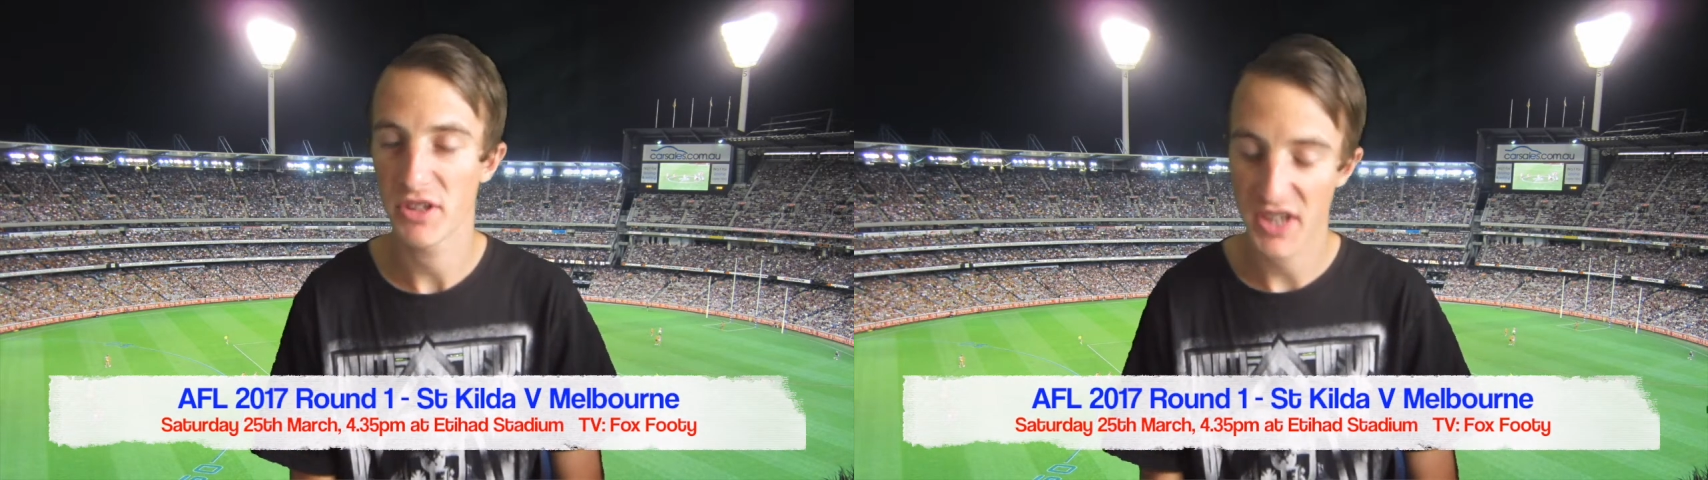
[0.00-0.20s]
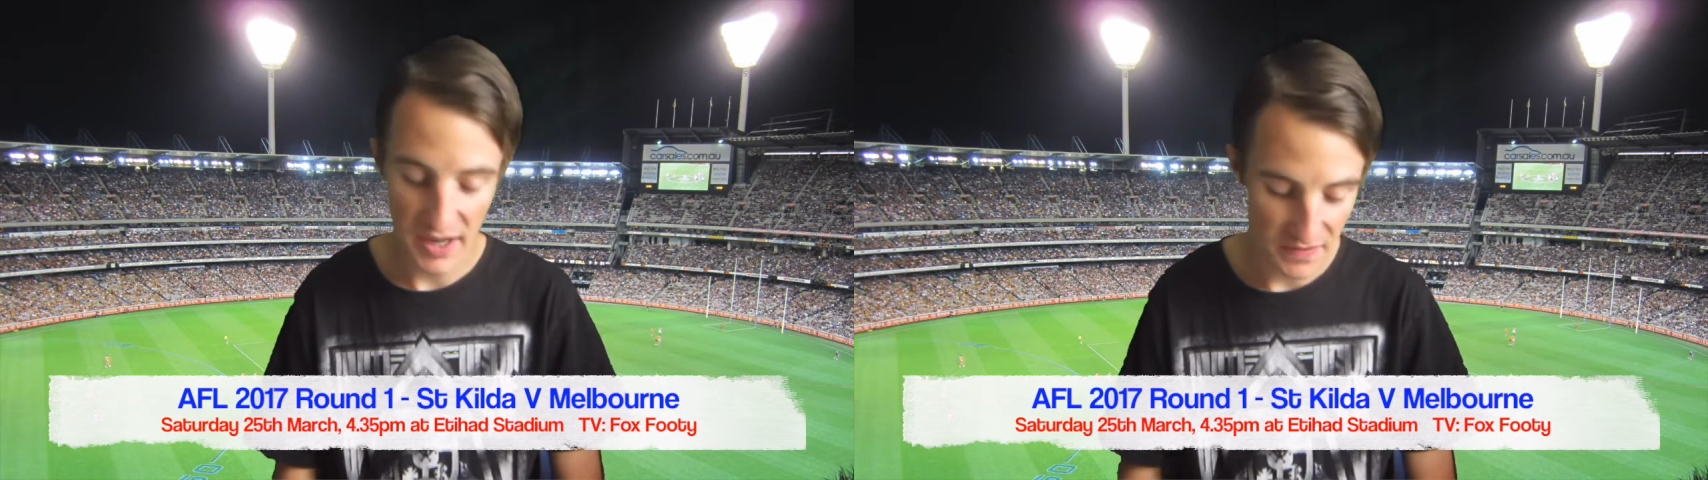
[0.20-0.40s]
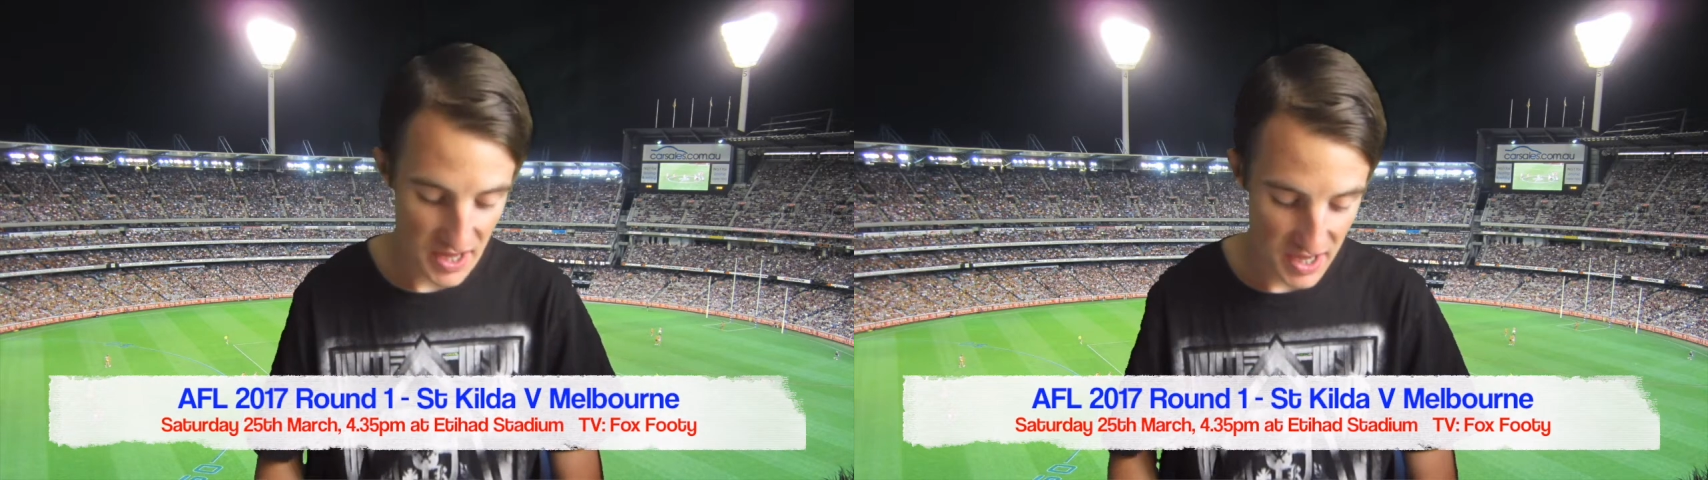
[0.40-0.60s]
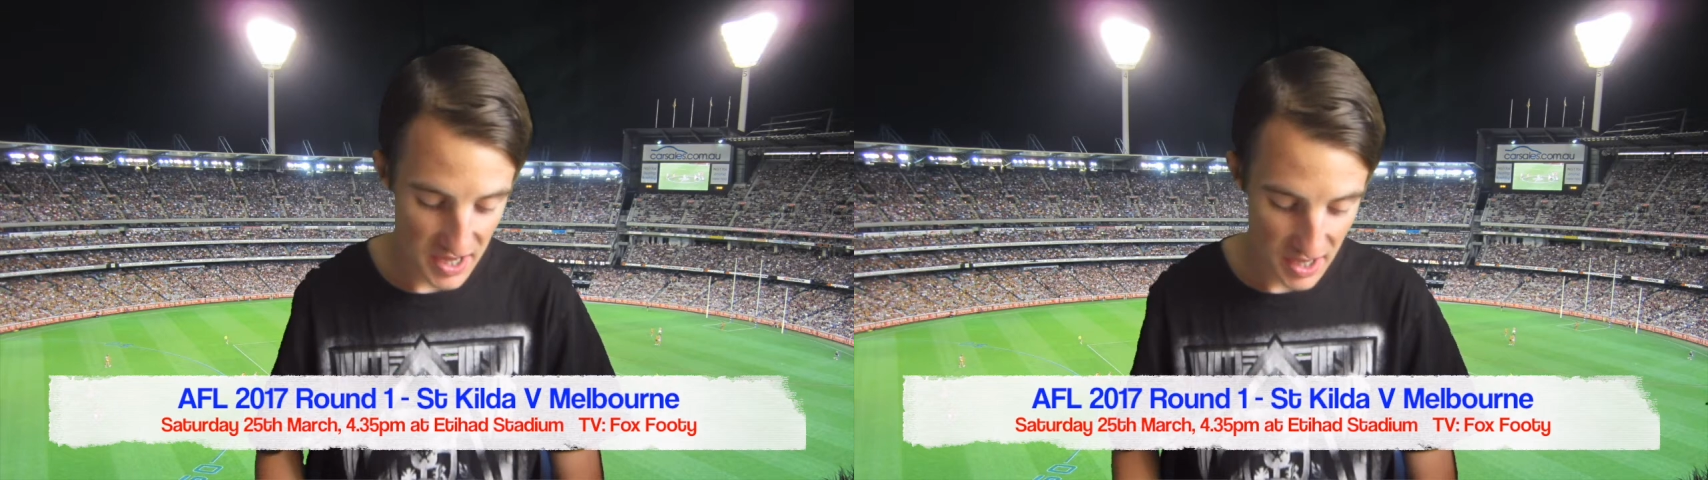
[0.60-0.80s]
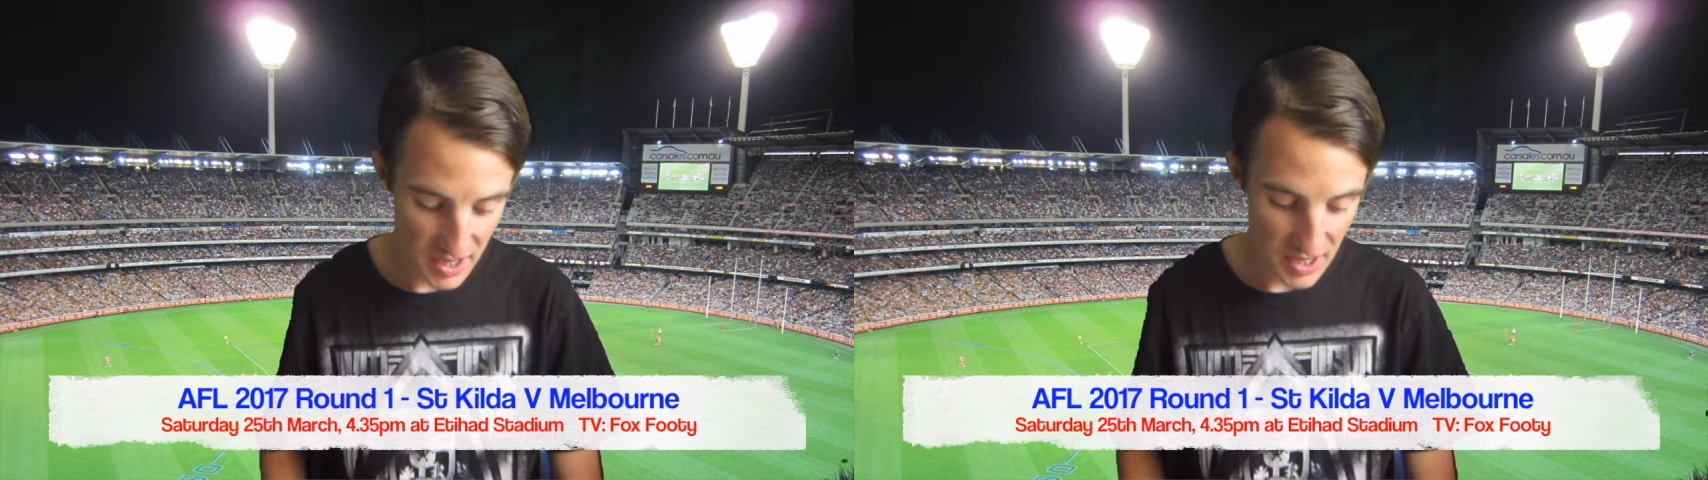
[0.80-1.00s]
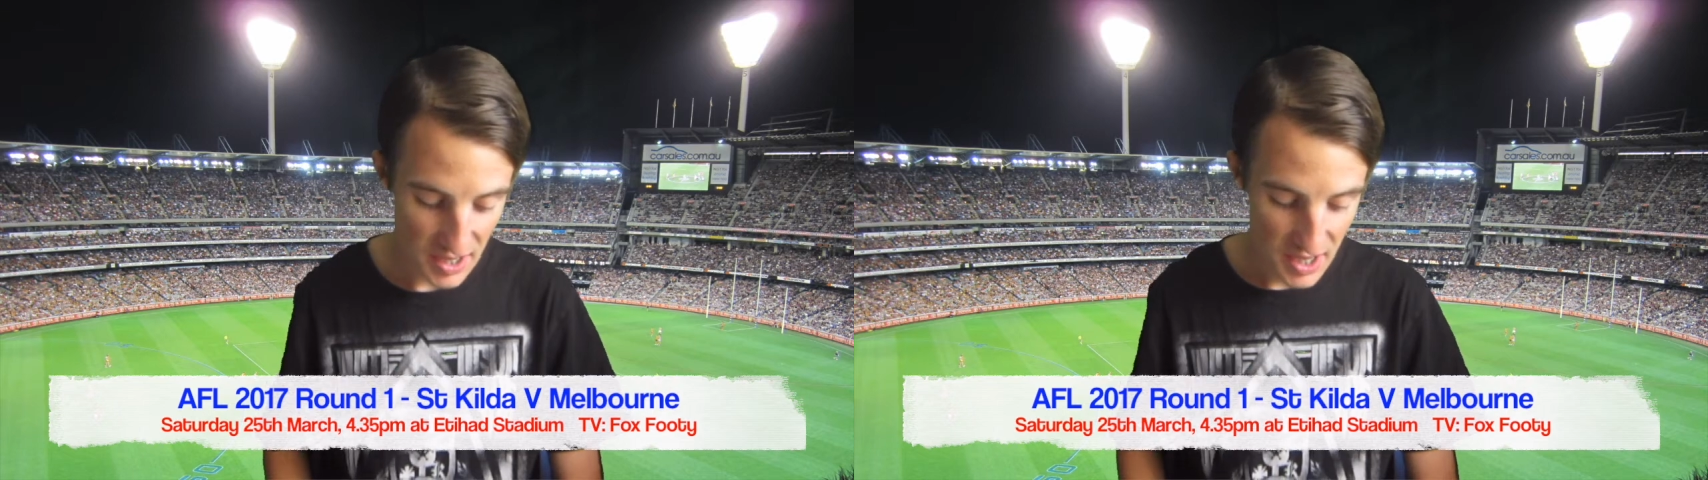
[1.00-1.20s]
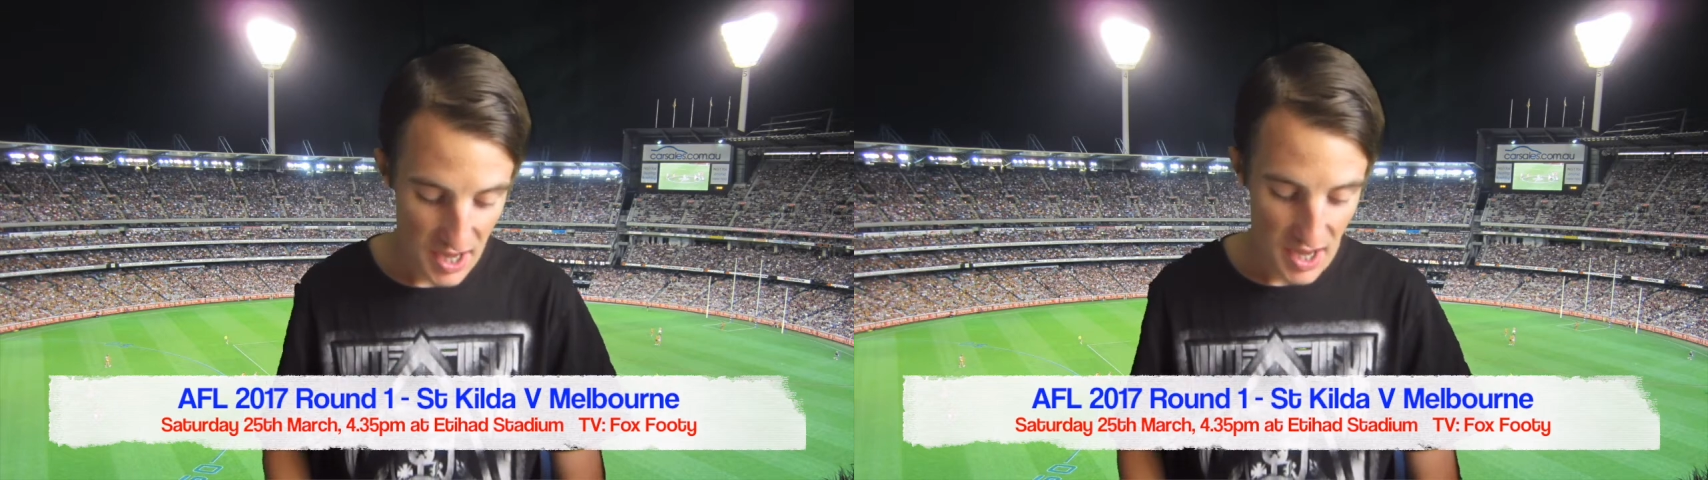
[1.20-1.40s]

It's at the